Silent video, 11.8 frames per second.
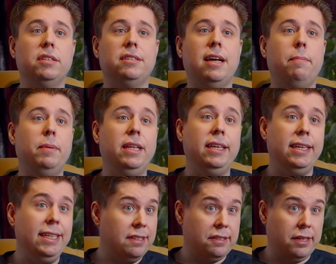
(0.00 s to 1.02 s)
what's happening
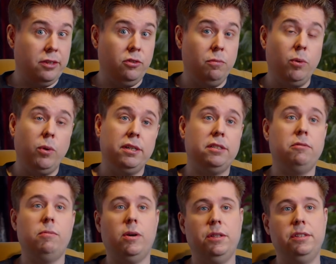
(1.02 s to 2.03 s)
inside your borders
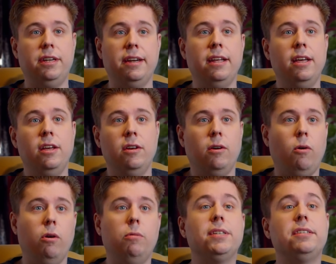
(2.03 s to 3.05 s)
rather than
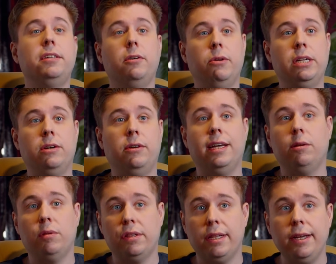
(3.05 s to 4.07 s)
all of what's going on
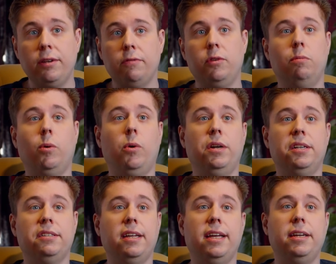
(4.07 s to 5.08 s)
outside of your
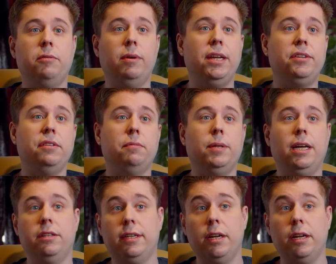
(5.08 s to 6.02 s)
borders and in relations with other